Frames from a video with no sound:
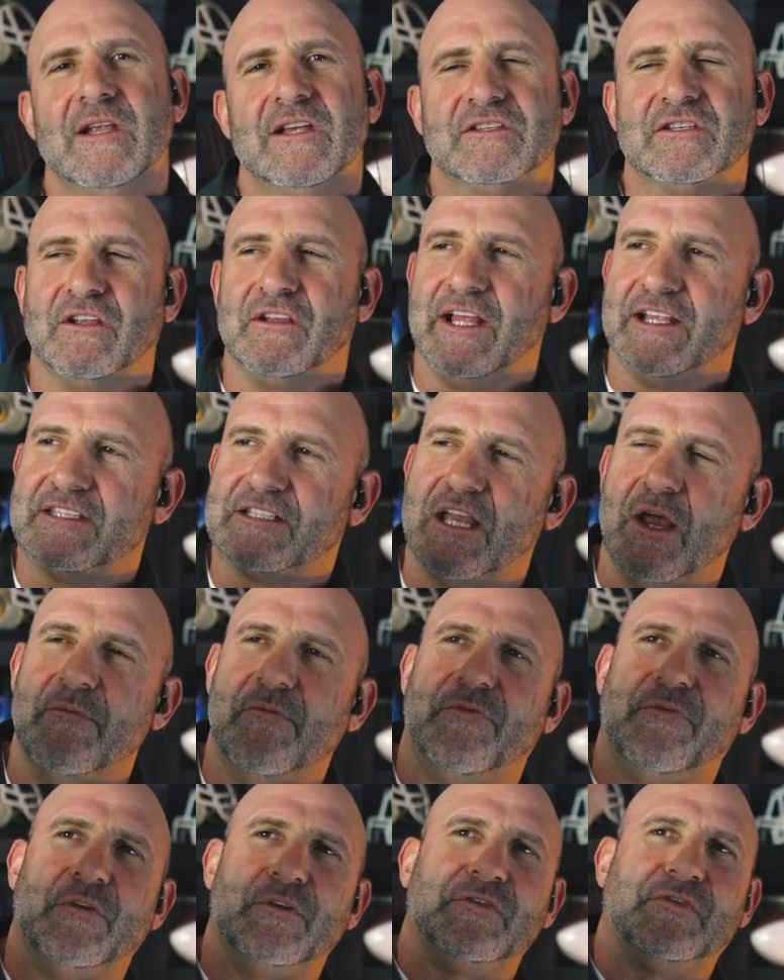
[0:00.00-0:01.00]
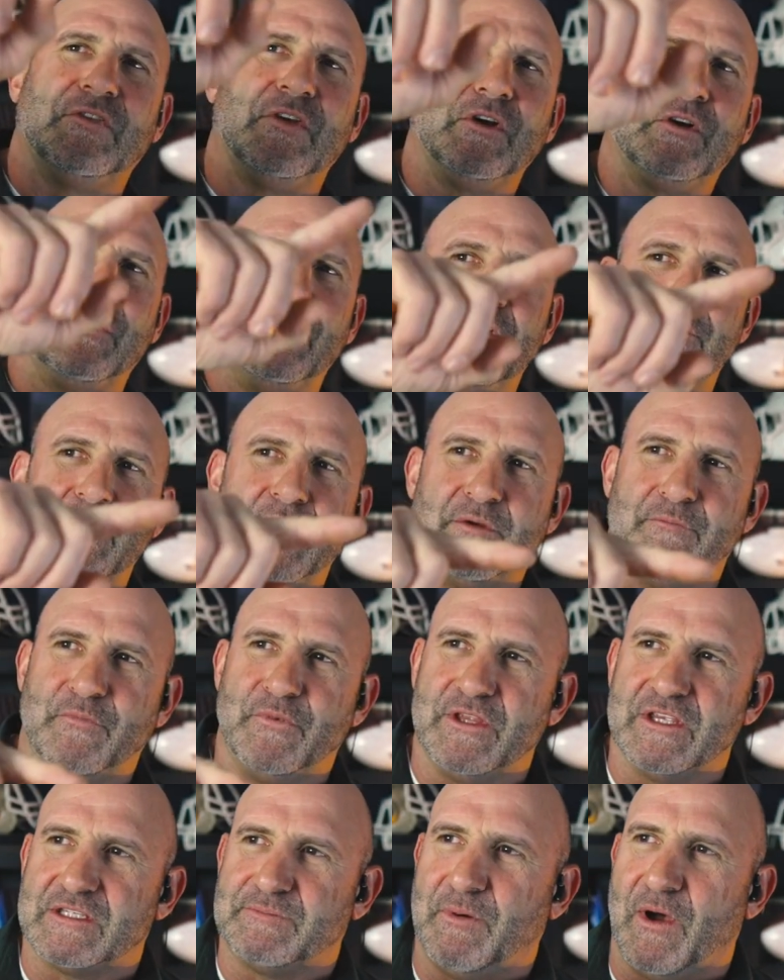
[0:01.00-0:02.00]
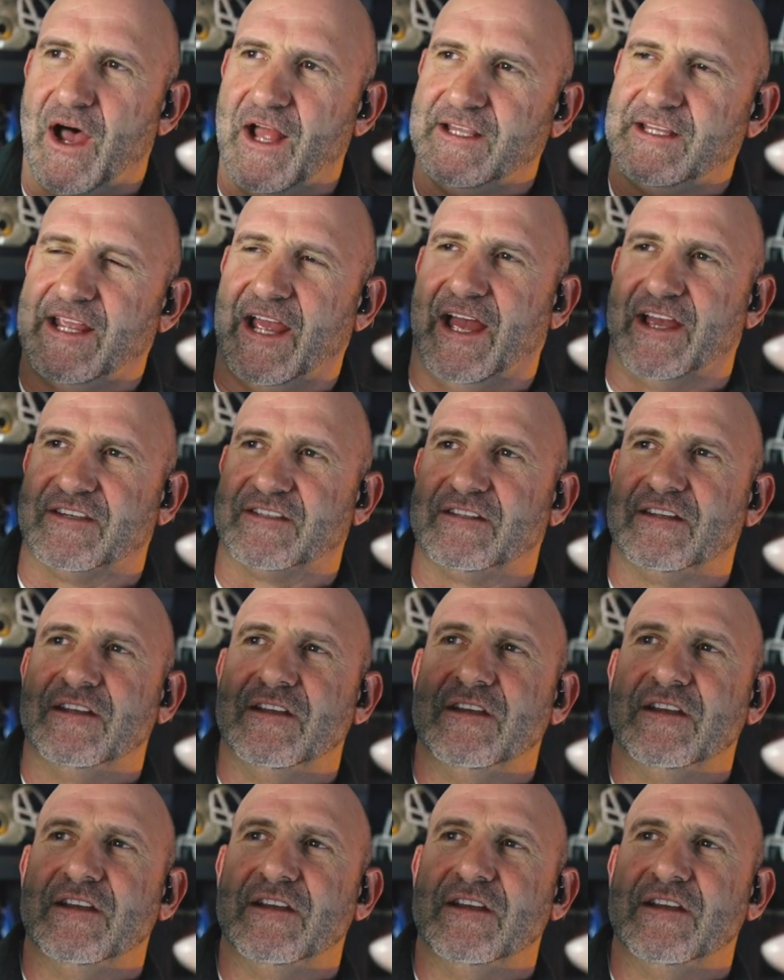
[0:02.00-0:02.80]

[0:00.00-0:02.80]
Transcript: So let's come full circle with, the, with this podcast.